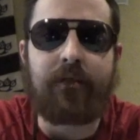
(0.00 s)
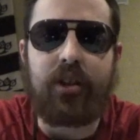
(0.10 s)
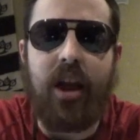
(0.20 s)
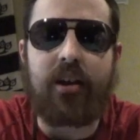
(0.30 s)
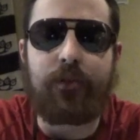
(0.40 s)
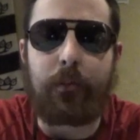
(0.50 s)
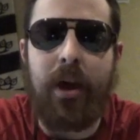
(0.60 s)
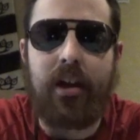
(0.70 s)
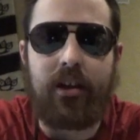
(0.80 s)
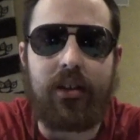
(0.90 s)
a lot of
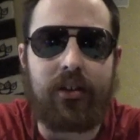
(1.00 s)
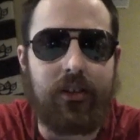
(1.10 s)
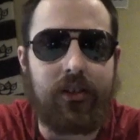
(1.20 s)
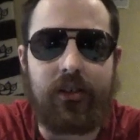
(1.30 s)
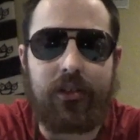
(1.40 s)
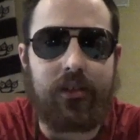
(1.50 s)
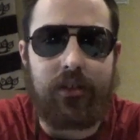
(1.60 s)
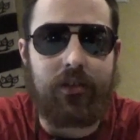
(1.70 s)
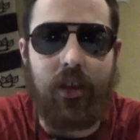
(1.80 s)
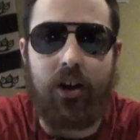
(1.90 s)
opinions
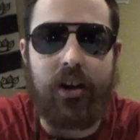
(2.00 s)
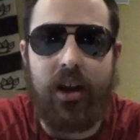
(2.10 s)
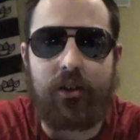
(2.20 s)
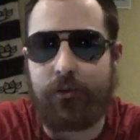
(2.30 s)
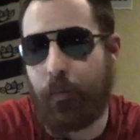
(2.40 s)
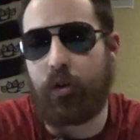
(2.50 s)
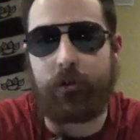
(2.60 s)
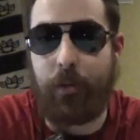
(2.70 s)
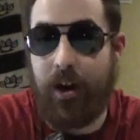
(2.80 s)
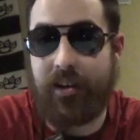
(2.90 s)
on a sports
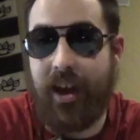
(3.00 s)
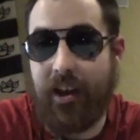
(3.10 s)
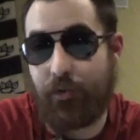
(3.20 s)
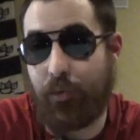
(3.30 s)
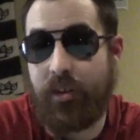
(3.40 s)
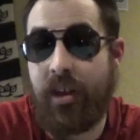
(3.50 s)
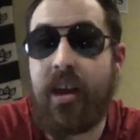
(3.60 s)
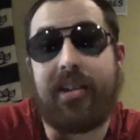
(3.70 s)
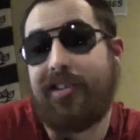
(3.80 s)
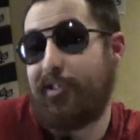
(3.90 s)
podcast when
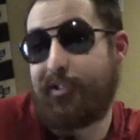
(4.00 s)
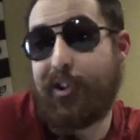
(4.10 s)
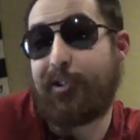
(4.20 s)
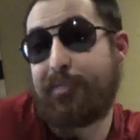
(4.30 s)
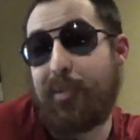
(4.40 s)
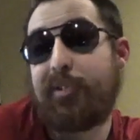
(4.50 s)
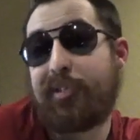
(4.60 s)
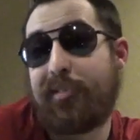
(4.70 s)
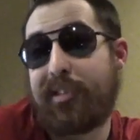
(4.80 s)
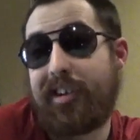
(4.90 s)
there's no sports
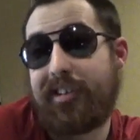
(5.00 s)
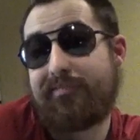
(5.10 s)
going on.